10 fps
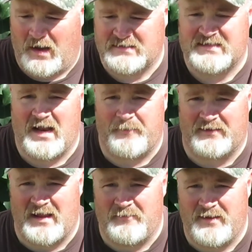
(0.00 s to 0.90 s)
I set up
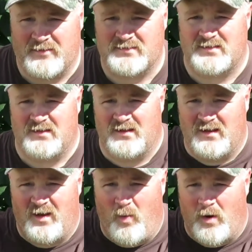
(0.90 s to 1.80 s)
at 10 meters,
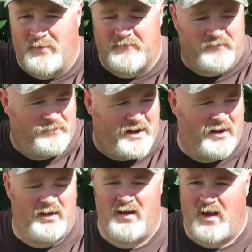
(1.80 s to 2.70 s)
warmed up from
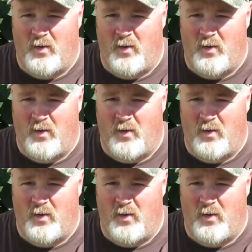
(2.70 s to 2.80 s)
there.